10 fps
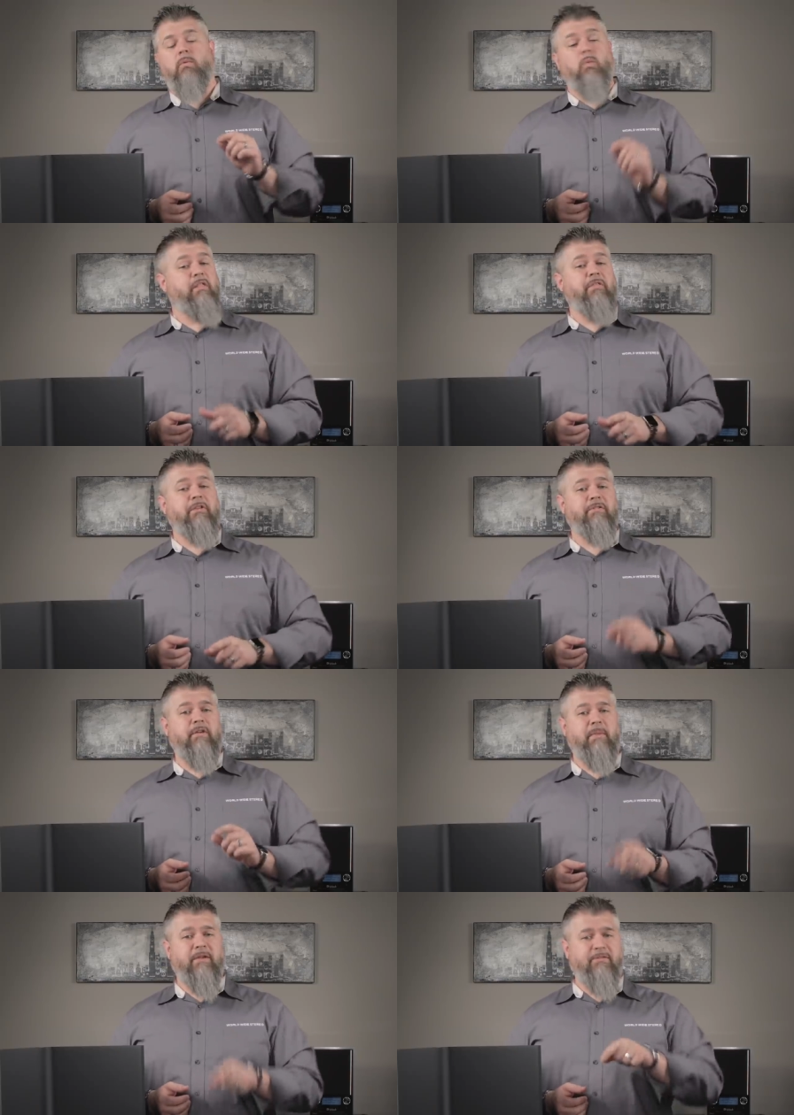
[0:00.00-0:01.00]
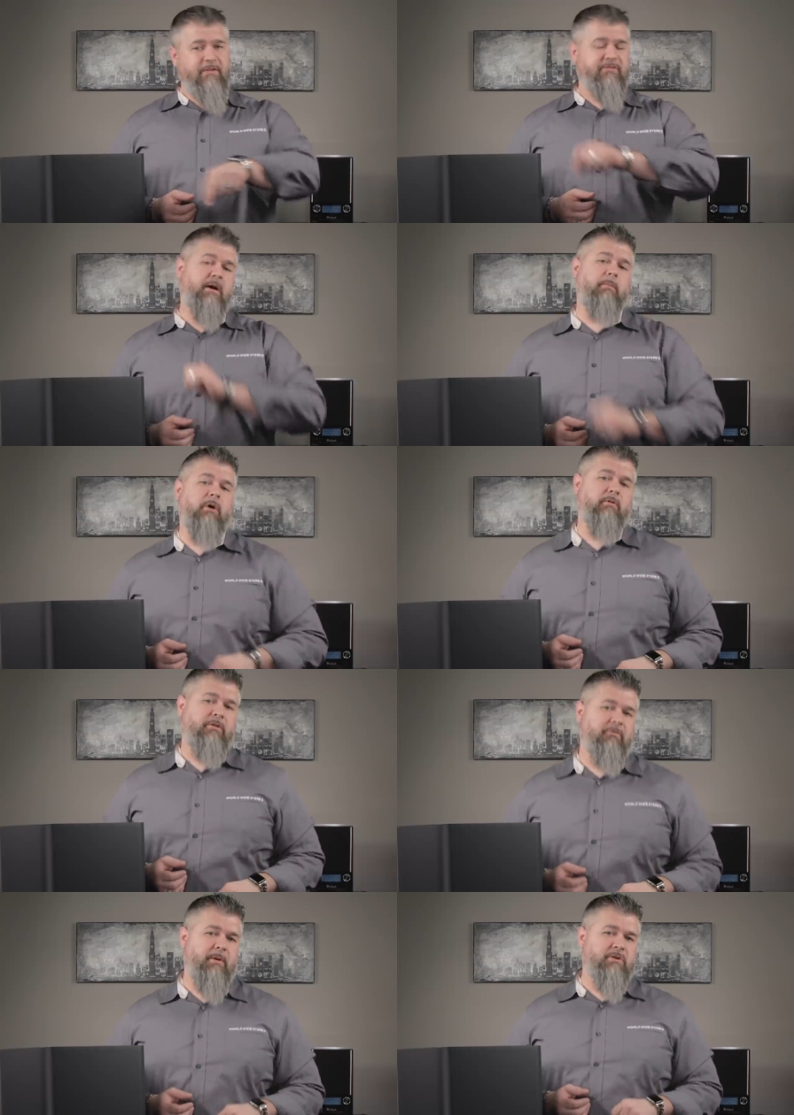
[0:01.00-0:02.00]
One of the things that makes this soundbar
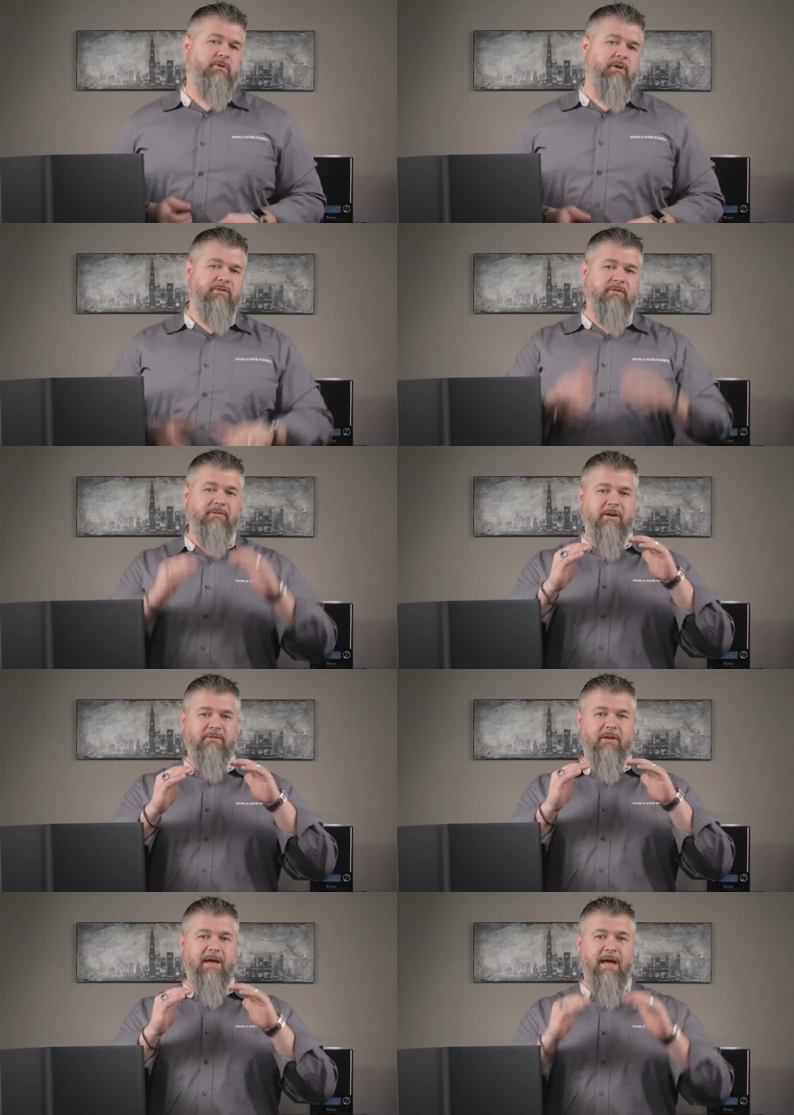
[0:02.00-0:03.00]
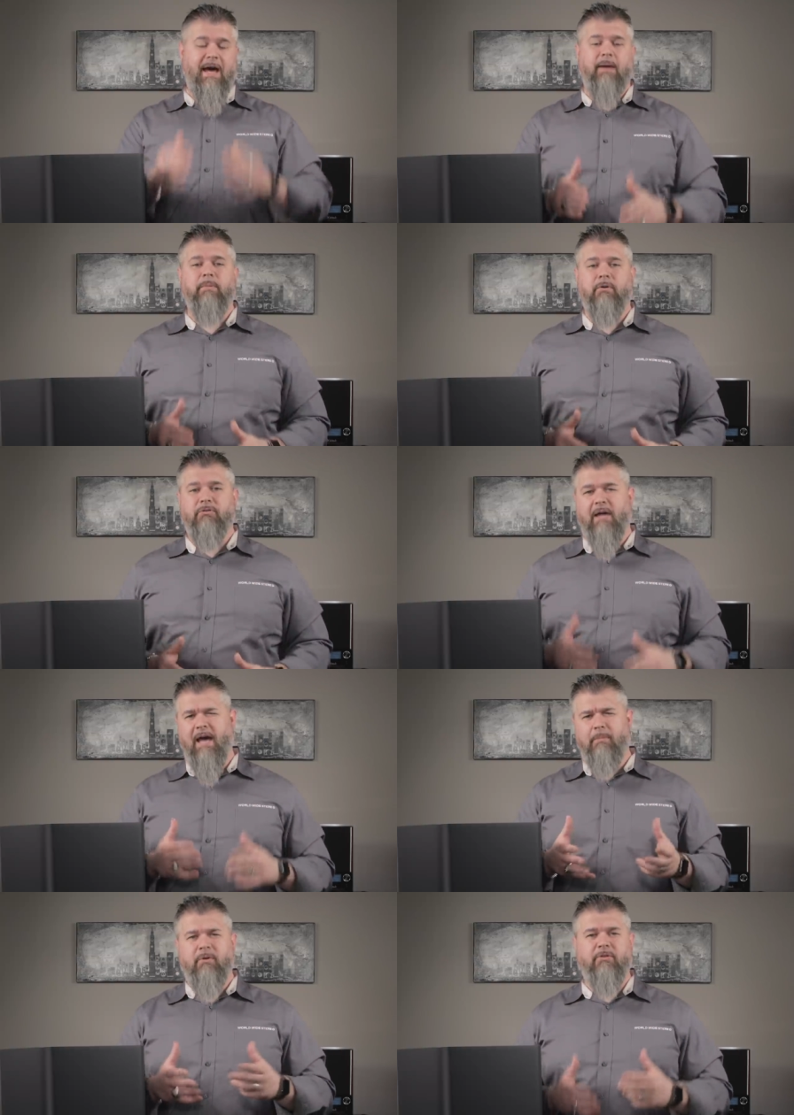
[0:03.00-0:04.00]
really special is it does Atmos.
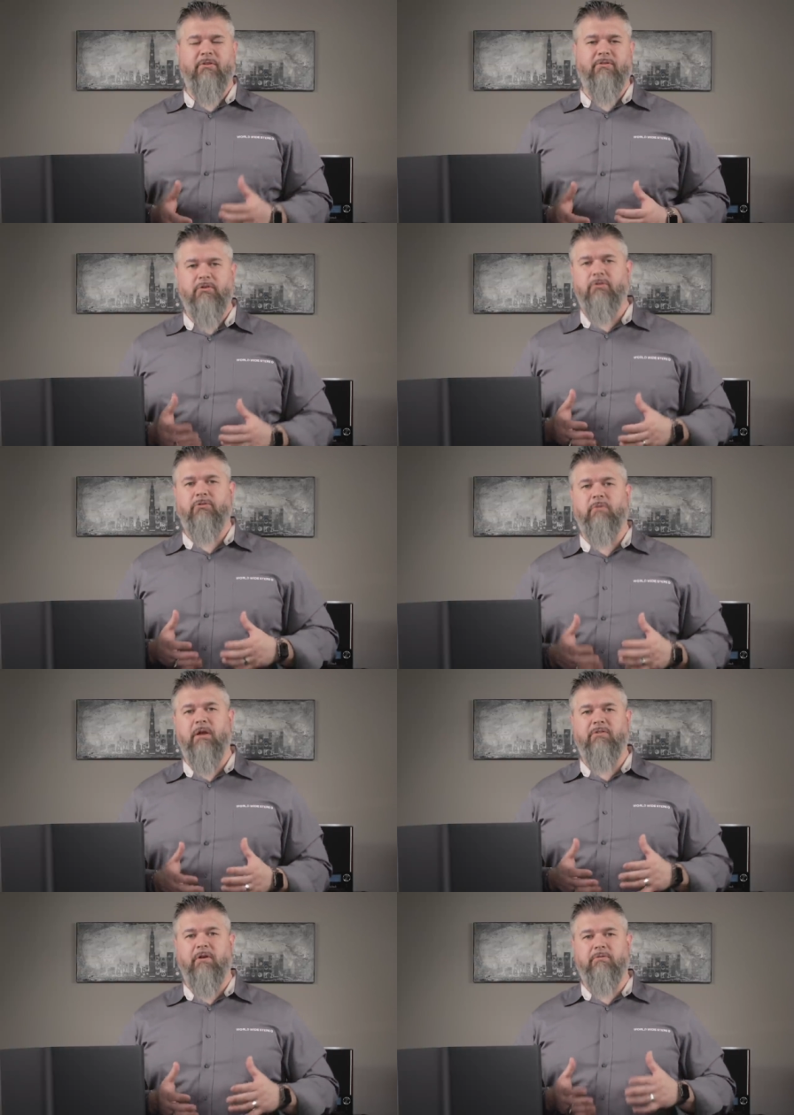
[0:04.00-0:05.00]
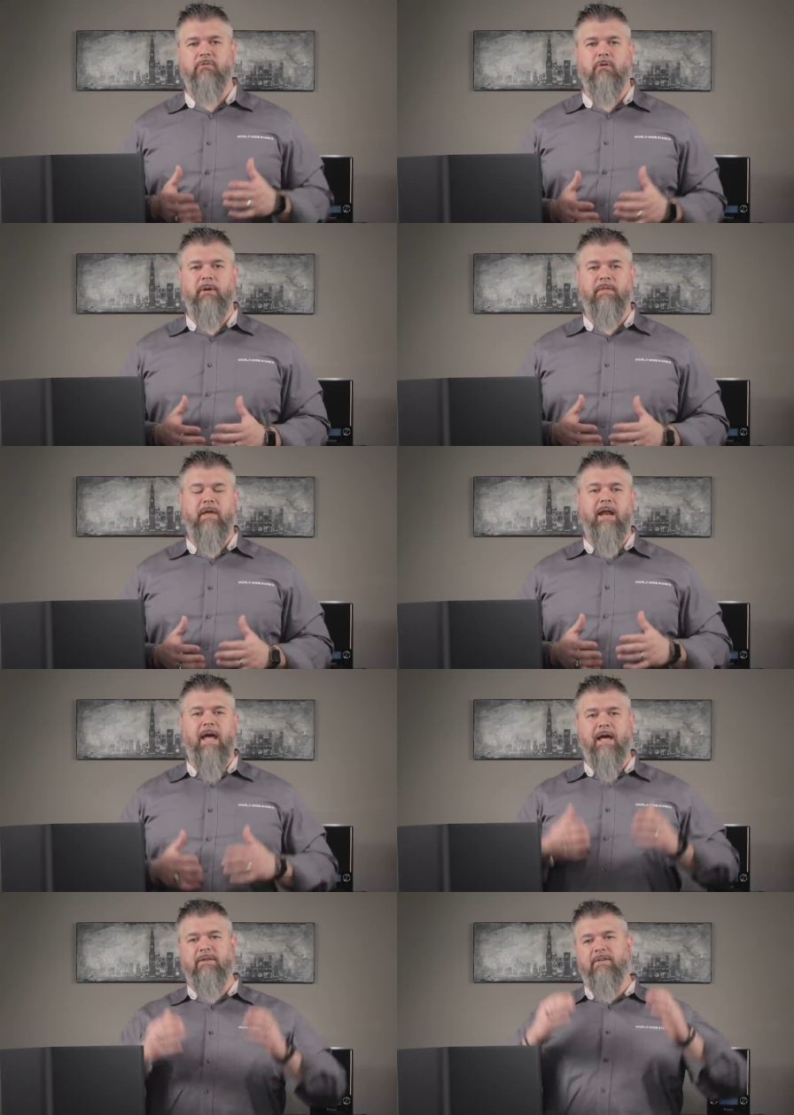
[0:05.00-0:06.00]
Atmos is a new surround sound format that
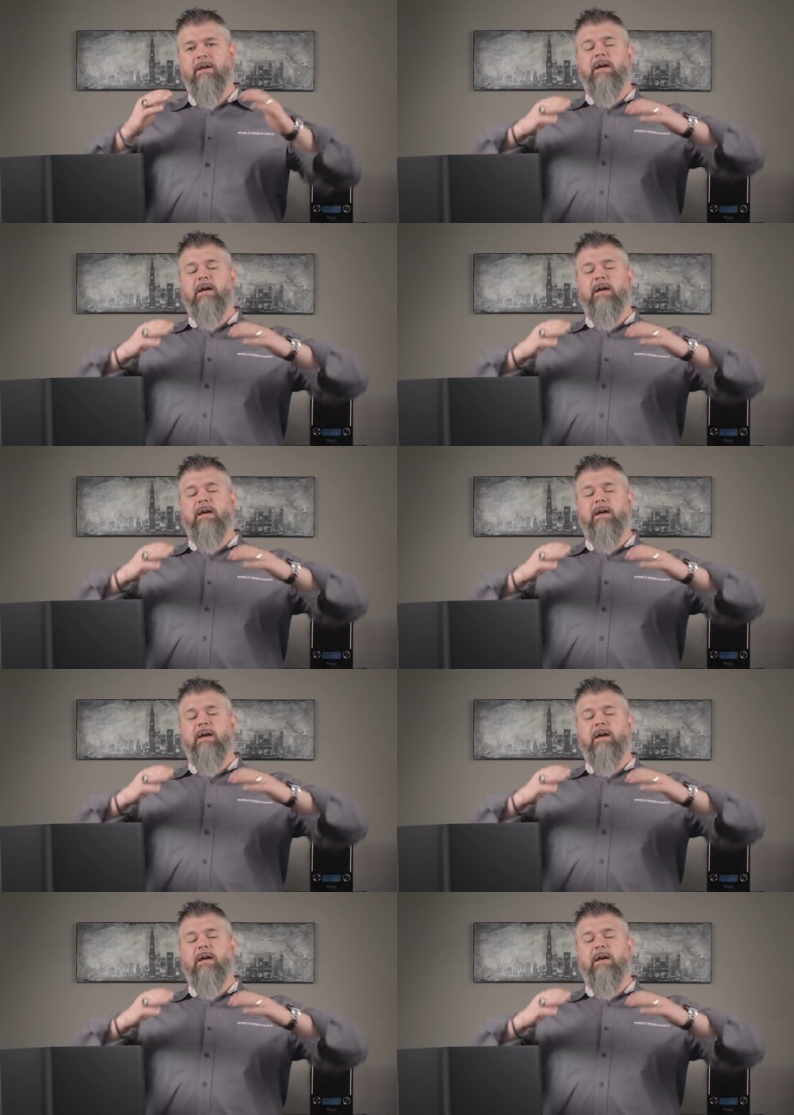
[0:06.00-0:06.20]
adds